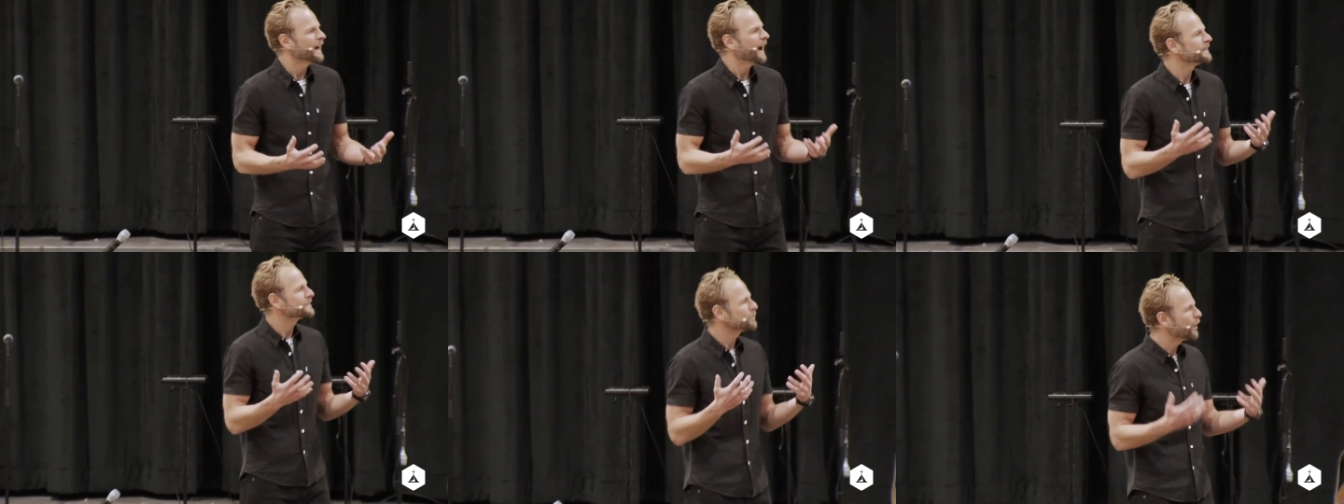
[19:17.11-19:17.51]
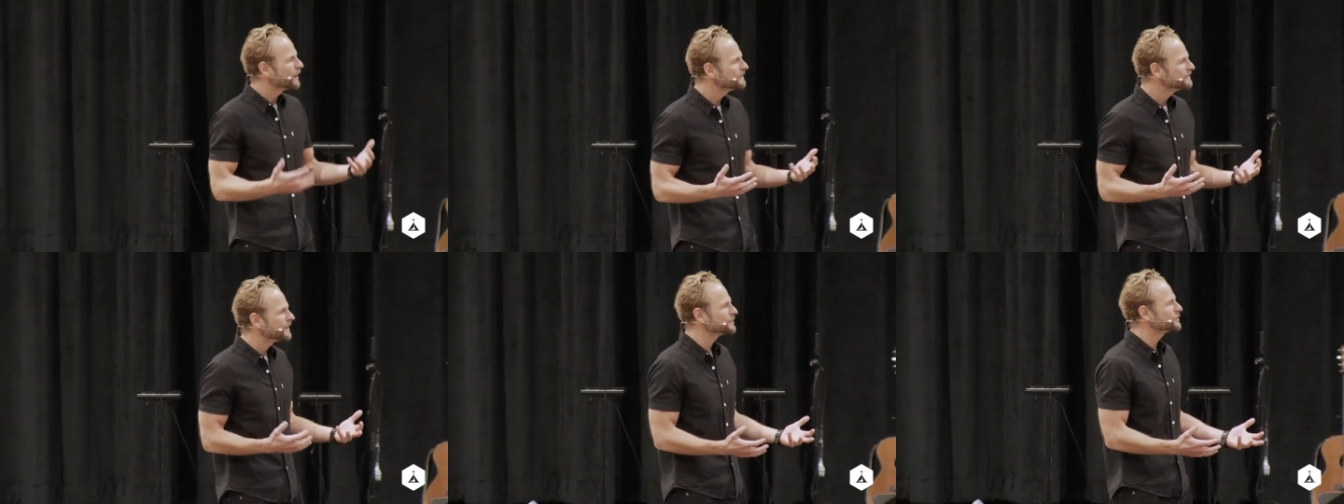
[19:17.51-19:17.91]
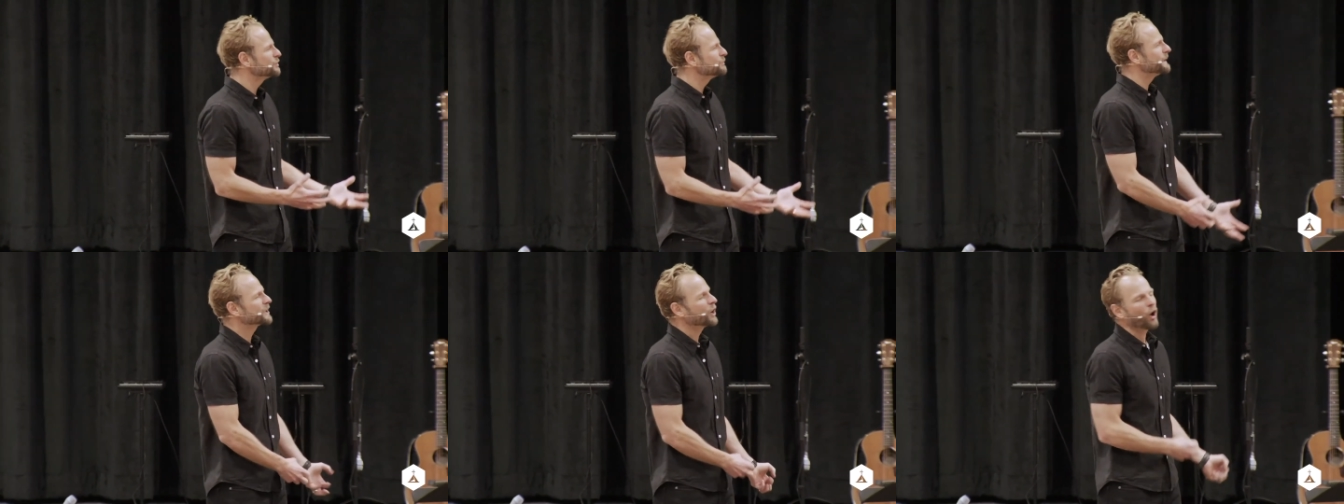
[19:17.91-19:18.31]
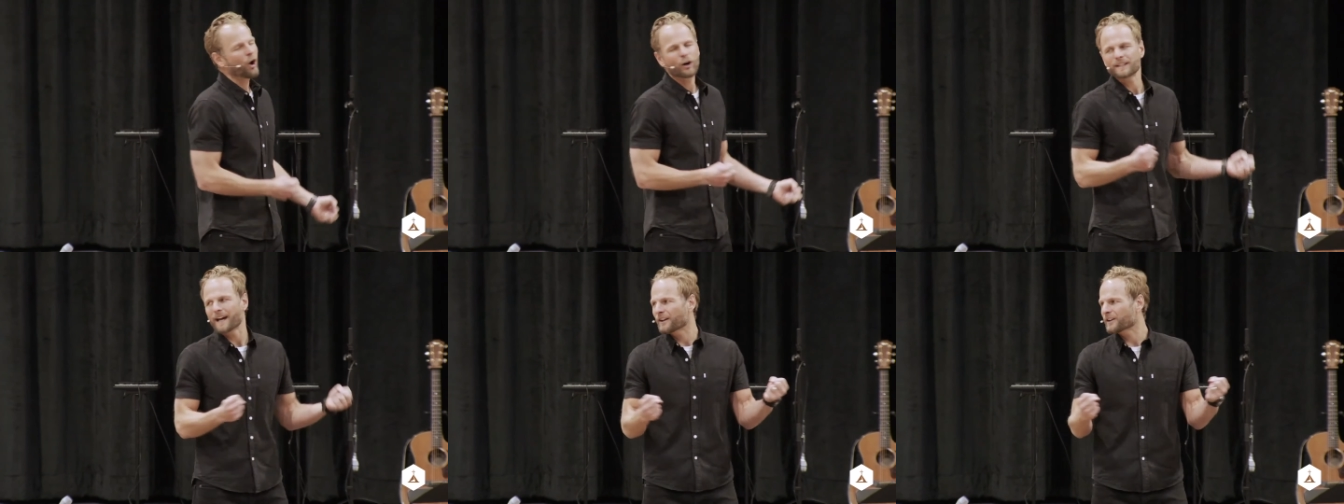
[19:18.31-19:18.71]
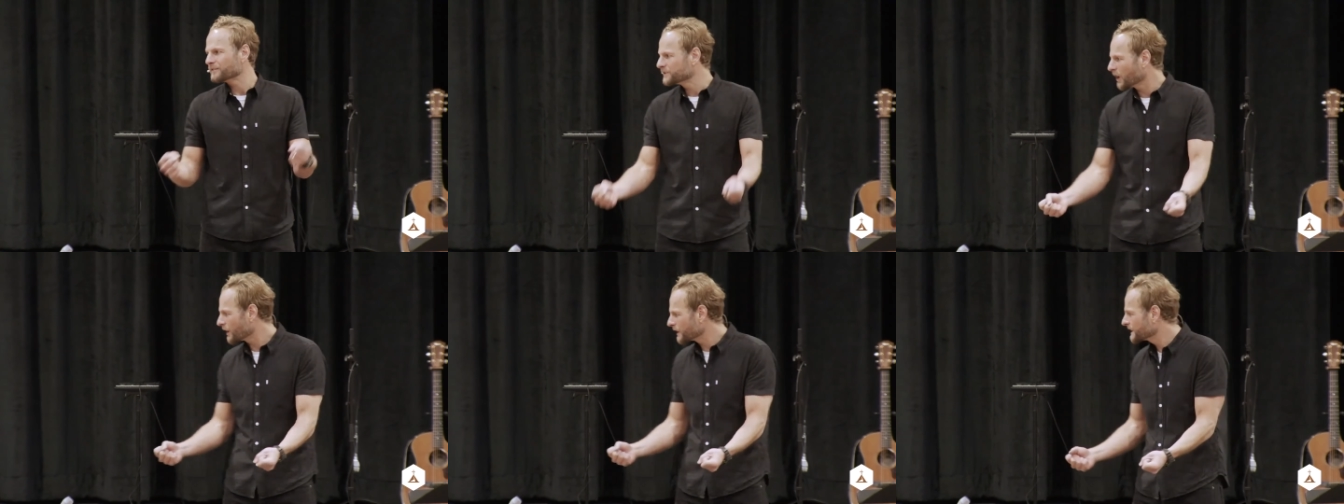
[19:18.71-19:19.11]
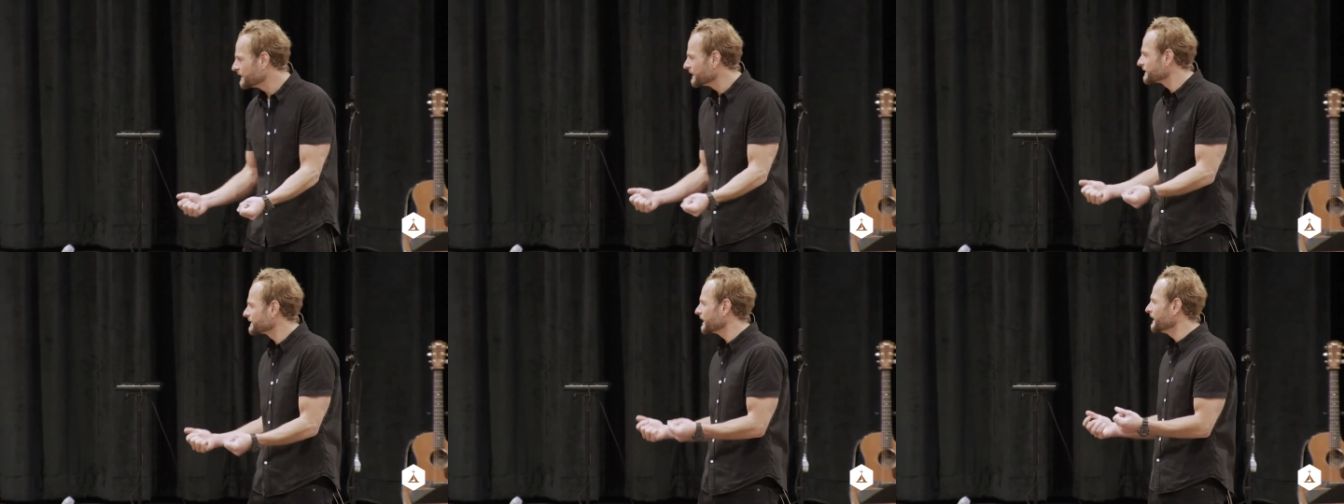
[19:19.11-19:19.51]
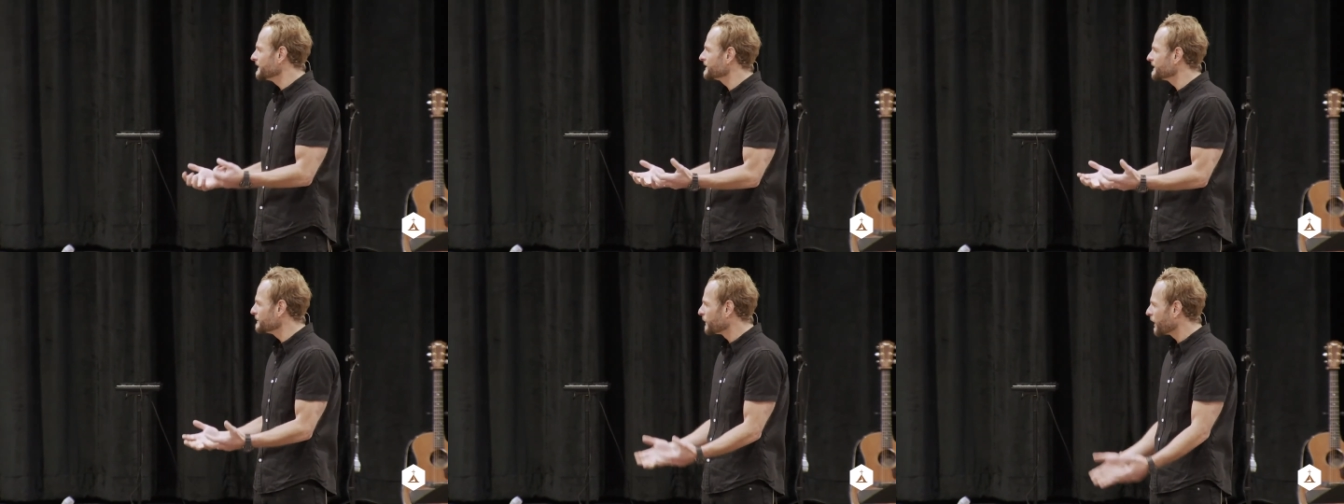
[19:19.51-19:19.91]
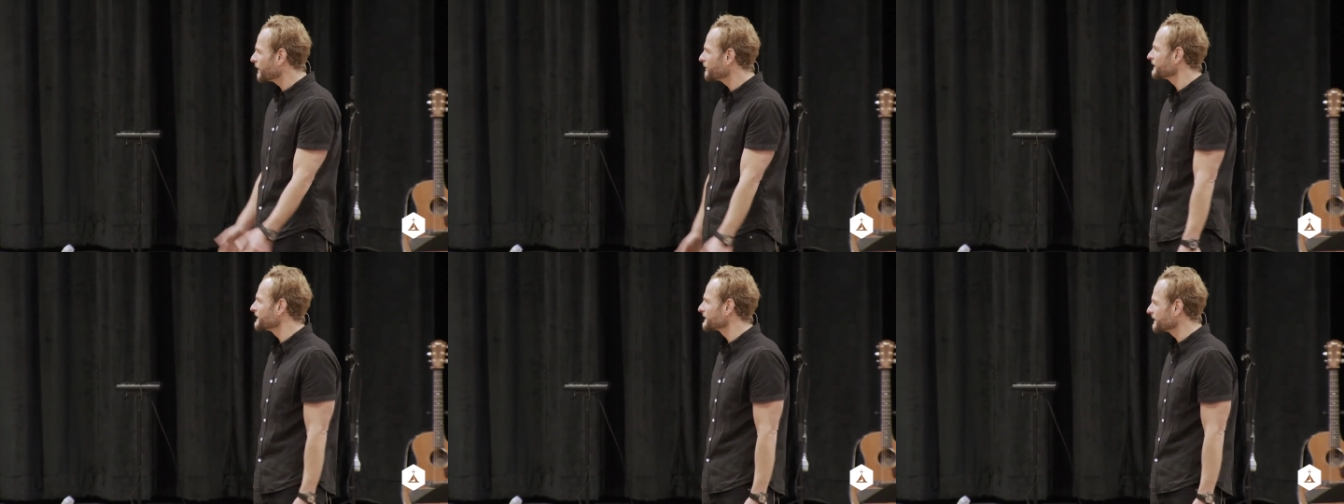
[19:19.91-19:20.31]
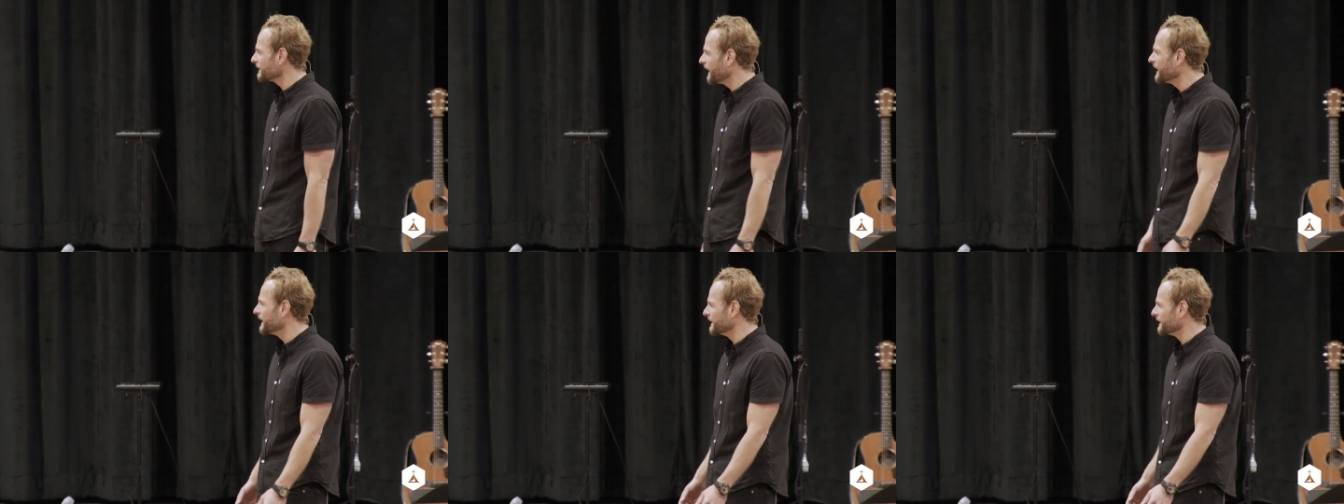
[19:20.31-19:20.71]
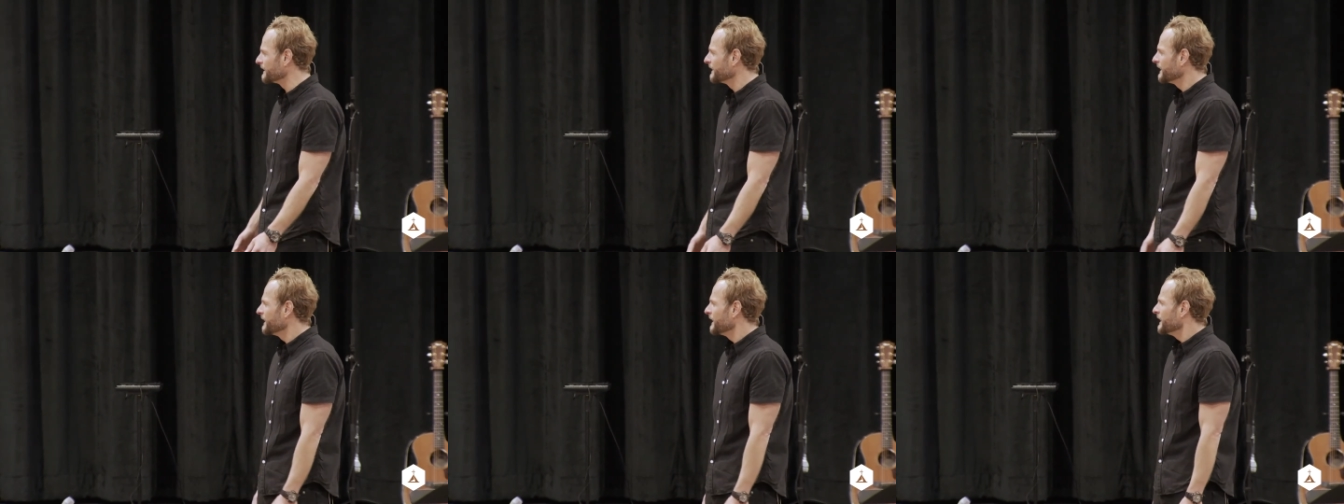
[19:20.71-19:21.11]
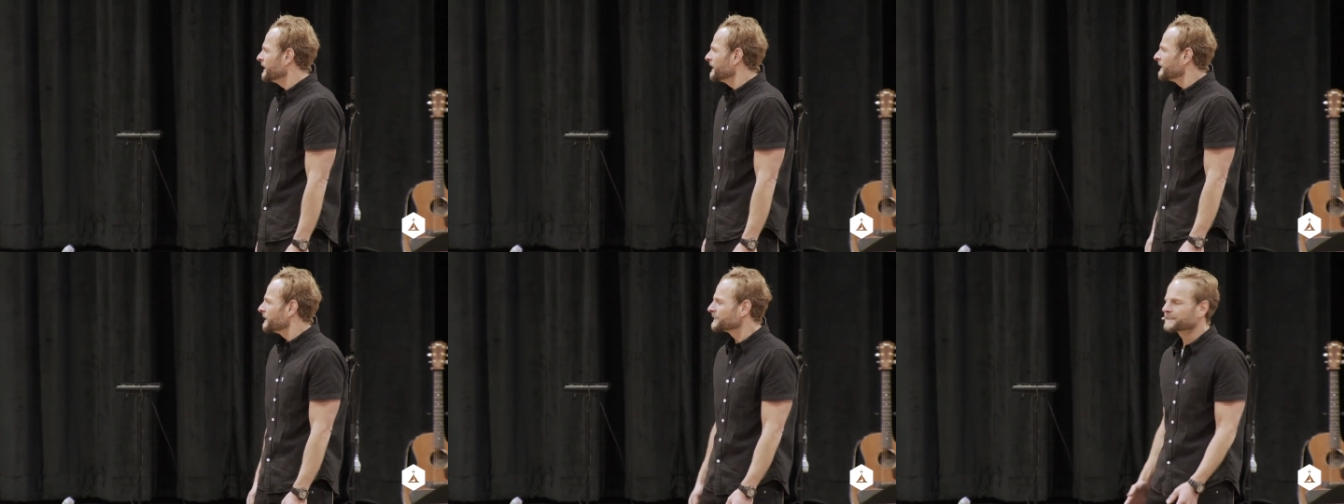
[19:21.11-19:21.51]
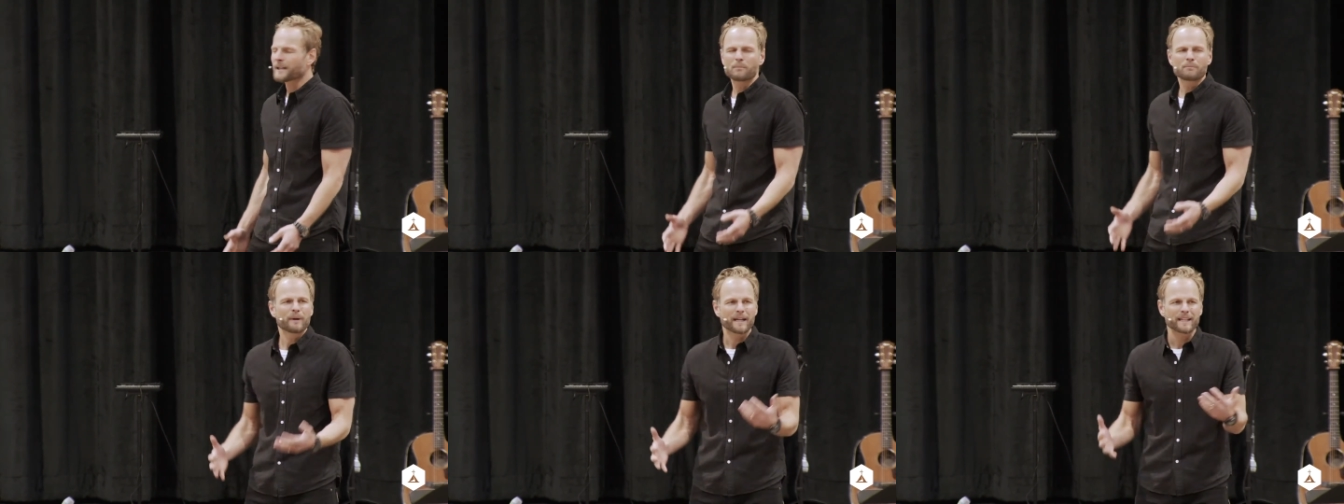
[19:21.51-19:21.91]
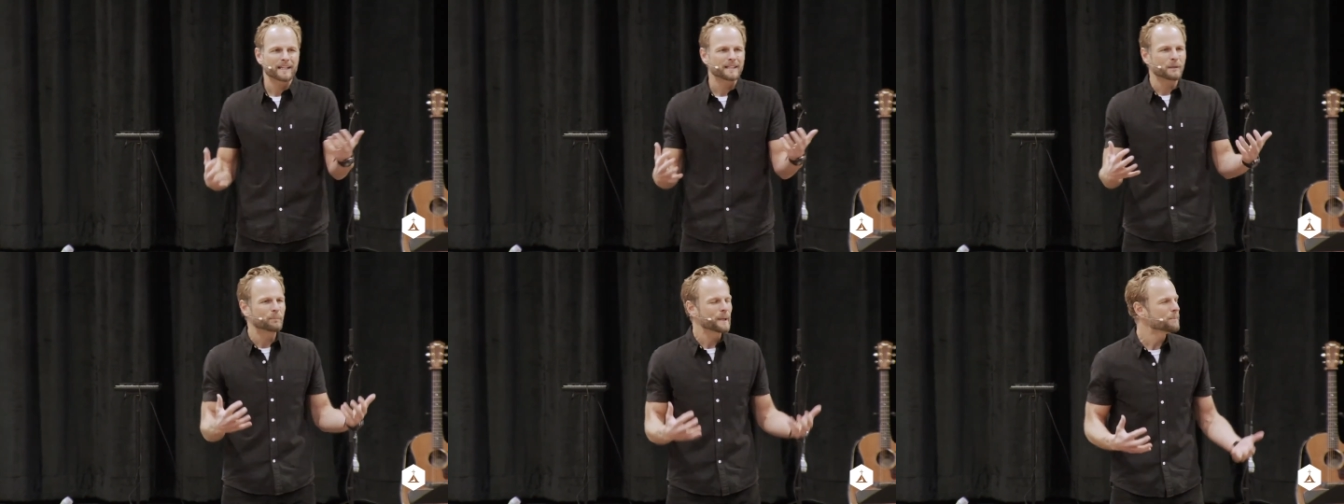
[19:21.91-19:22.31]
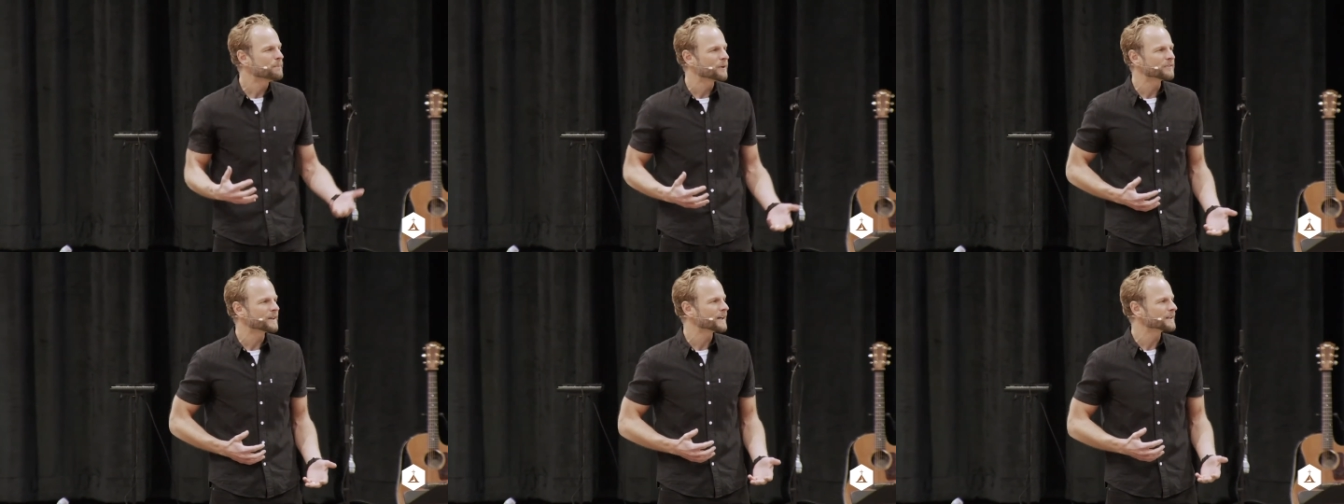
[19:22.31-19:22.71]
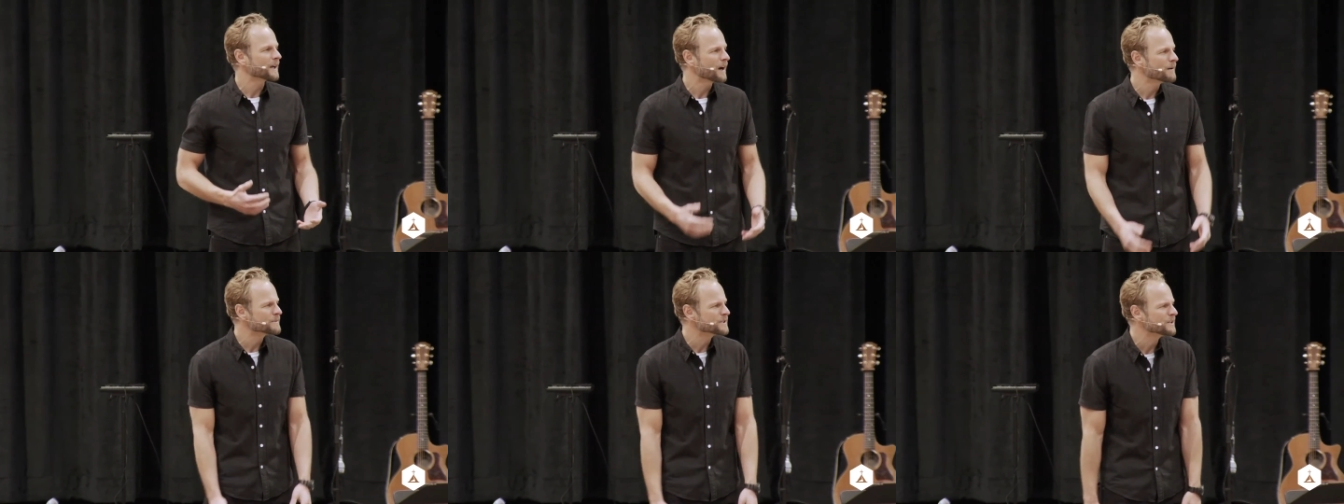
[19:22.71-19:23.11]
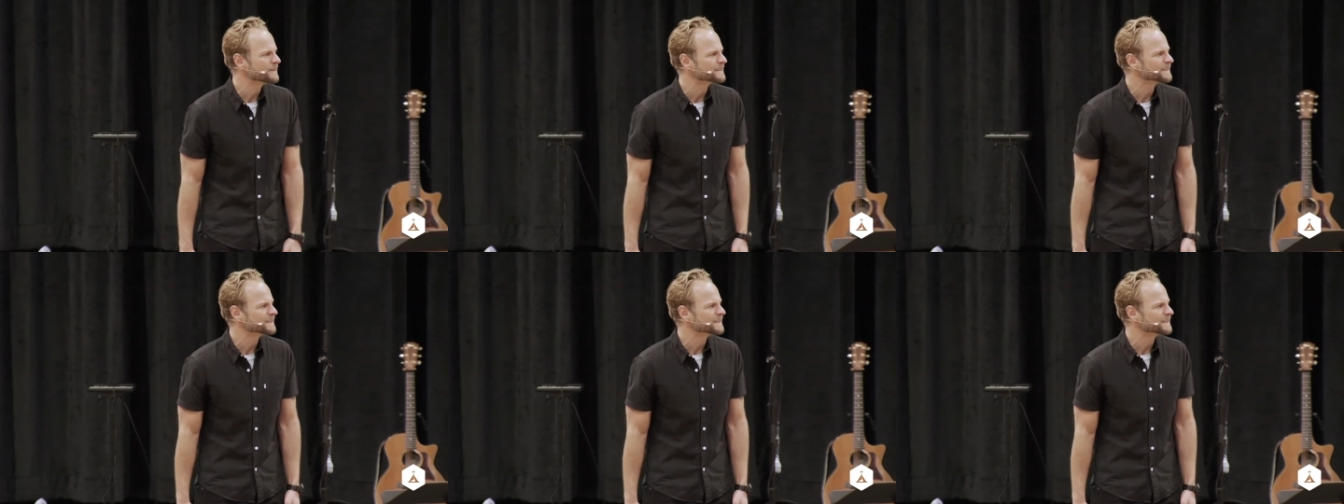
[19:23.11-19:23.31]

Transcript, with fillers: as one of those who's been called out of darkness and into the marvelous light. That somebody in the people of God comes to you and